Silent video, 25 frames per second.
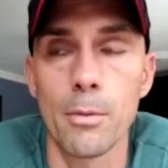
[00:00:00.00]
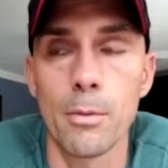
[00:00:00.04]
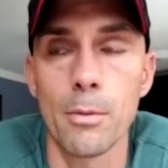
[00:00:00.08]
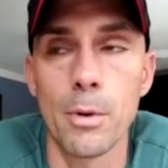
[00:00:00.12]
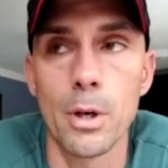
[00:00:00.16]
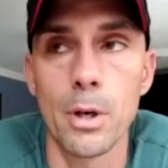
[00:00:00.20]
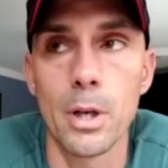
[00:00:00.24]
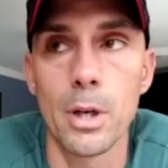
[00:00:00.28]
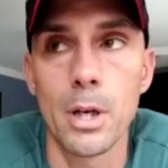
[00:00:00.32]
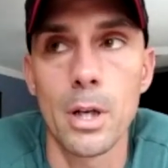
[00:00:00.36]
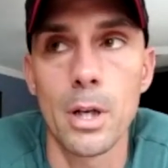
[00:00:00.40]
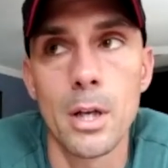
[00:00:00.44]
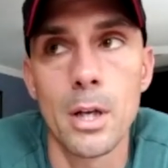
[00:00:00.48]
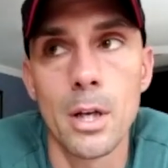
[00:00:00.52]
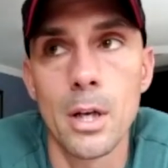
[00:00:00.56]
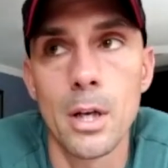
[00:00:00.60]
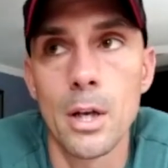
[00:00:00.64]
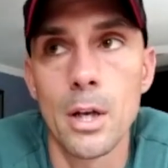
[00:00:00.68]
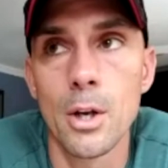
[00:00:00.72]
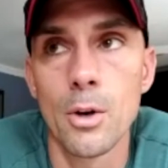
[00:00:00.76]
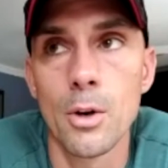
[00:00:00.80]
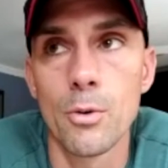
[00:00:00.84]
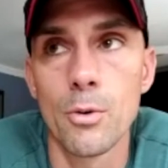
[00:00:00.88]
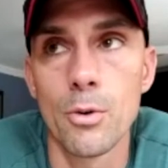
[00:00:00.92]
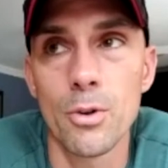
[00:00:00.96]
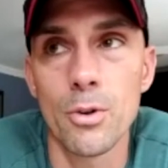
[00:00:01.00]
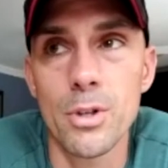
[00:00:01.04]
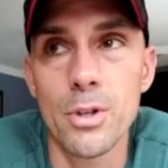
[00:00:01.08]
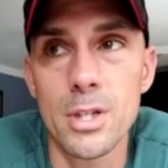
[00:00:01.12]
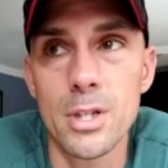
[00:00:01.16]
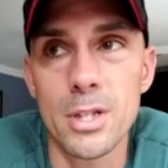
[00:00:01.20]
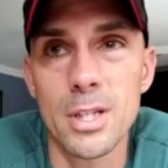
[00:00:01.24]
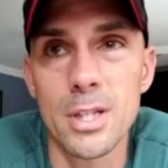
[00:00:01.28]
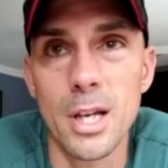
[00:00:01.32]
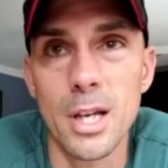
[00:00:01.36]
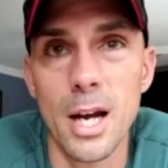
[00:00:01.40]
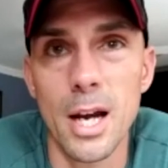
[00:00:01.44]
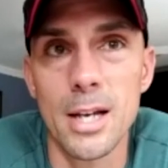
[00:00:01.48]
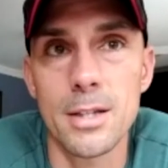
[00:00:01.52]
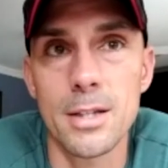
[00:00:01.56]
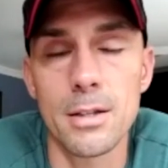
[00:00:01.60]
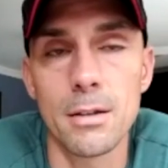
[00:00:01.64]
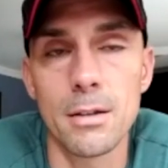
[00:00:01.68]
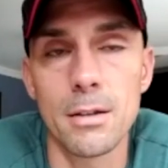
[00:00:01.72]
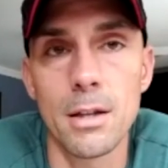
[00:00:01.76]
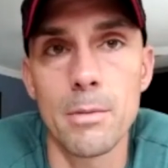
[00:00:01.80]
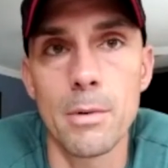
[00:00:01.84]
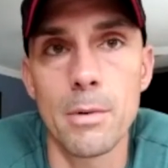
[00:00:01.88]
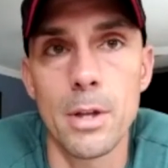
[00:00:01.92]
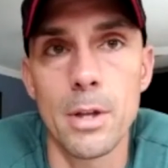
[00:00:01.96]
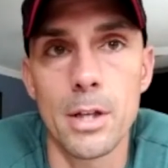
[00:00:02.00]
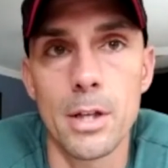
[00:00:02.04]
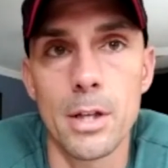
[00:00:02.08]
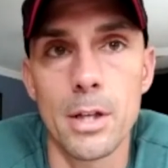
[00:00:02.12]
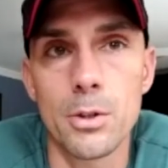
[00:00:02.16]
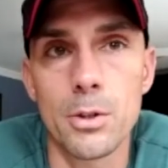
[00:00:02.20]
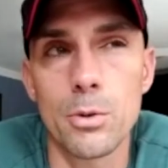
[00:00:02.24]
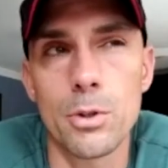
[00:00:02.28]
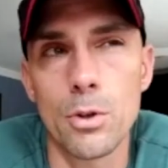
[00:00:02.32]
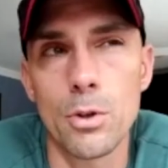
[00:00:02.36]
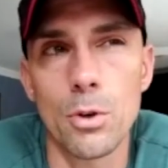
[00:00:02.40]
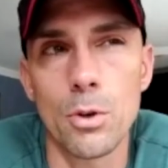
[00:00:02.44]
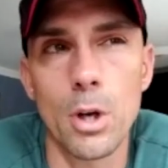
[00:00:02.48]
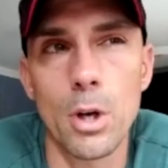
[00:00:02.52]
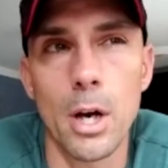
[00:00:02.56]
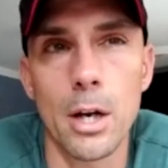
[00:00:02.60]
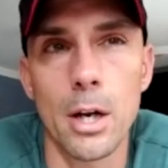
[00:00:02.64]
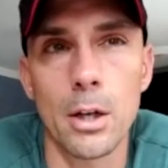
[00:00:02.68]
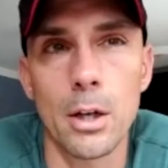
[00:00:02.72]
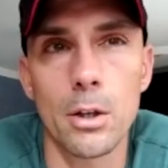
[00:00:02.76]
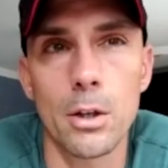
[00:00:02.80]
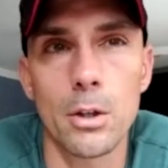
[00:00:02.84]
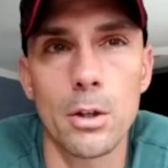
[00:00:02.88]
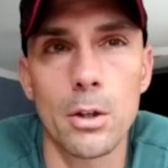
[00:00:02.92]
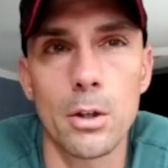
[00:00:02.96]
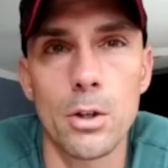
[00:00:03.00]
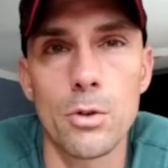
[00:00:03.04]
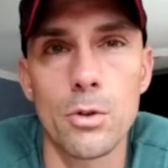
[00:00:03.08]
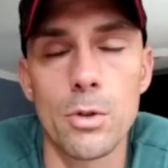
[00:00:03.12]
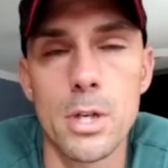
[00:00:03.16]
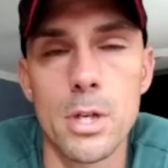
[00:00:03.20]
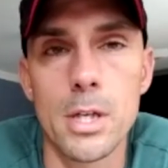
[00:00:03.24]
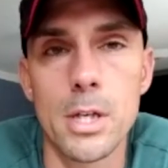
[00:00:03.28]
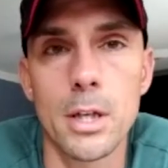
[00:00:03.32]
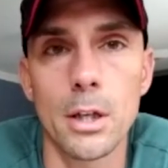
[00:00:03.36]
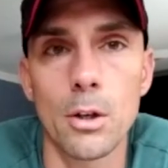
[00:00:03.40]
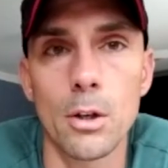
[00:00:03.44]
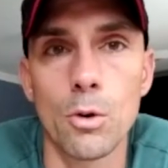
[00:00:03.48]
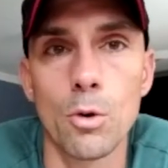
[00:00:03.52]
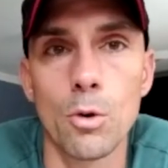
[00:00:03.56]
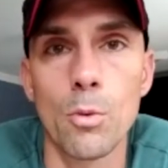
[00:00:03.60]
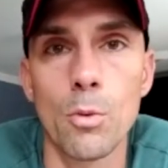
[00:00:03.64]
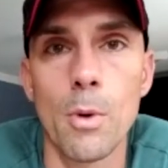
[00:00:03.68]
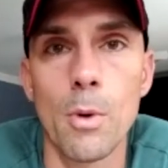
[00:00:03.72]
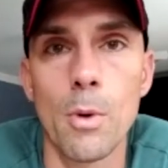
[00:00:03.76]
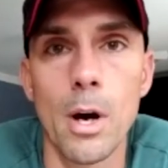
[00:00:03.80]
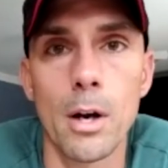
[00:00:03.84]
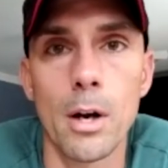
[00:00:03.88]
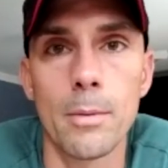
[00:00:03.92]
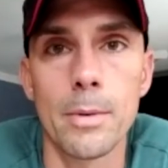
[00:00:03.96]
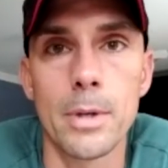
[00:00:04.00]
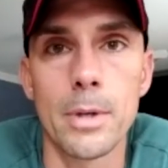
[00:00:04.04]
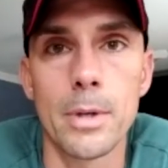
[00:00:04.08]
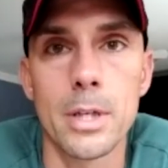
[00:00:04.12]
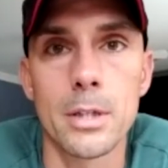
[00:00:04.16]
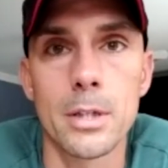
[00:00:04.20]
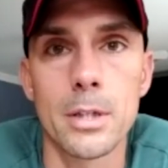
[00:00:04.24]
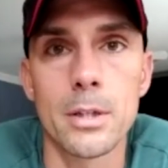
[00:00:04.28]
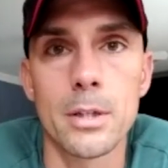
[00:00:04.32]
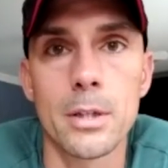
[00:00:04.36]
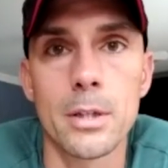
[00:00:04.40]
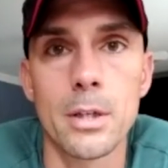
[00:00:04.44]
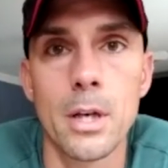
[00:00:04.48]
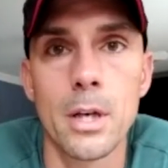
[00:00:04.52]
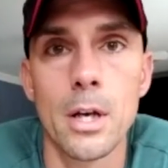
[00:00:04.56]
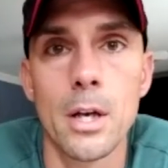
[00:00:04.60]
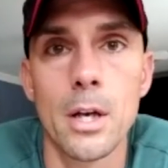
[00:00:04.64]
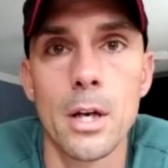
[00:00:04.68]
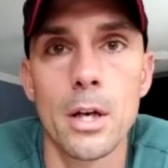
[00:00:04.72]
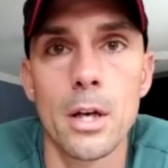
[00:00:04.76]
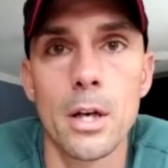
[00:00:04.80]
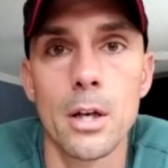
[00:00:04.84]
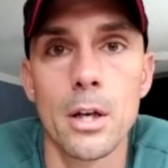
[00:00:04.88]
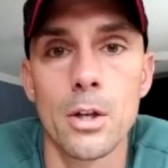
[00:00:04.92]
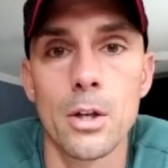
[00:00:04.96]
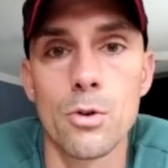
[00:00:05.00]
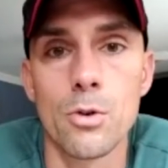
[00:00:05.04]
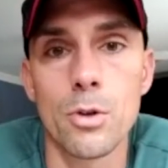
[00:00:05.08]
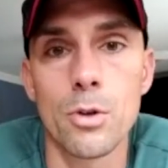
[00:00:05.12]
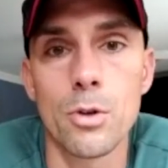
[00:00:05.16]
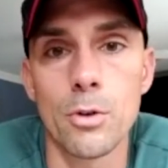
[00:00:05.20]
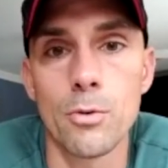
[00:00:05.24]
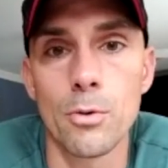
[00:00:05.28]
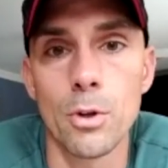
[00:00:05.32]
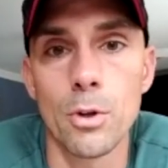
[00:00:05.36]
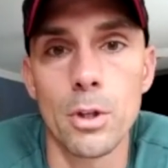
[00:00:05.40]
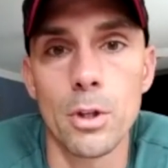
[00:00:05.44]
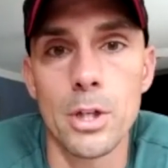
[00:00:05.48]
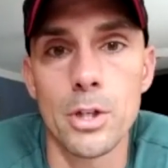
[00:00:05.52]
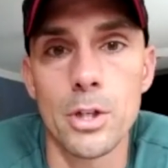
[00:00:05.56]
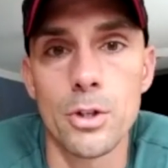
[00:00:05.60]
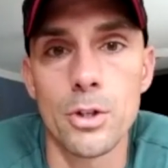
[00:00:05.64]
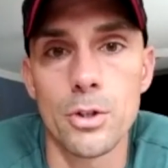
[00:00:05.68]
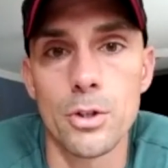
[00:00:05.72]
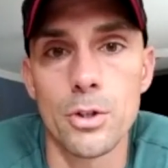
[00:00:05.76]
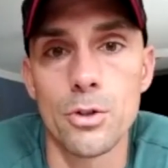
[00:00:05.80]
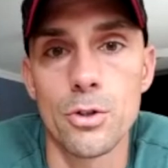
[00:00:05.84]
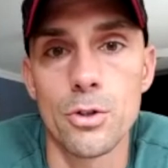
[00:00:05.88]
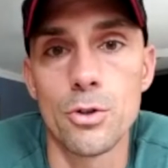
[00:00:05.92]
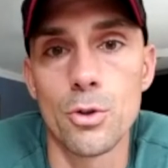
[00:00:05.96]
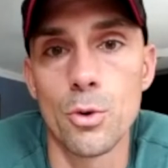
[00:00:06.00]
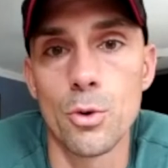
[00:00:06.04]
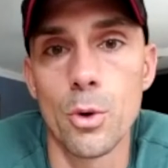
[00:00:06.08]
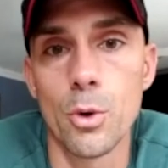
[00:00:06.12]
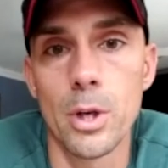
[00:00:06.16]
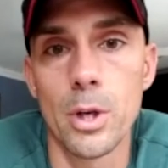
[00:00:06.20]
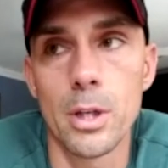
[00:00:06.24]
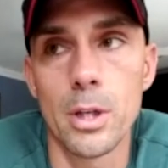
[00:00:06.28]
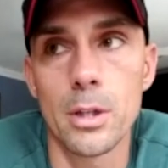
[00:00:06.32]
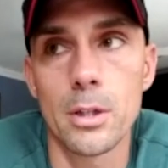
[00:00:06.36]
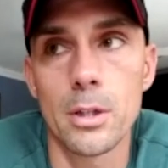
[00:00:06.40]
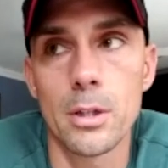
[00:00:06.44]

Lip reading: But really, the sky's the limit. That's what's so kind of unique and cool about them, is you can really just do it,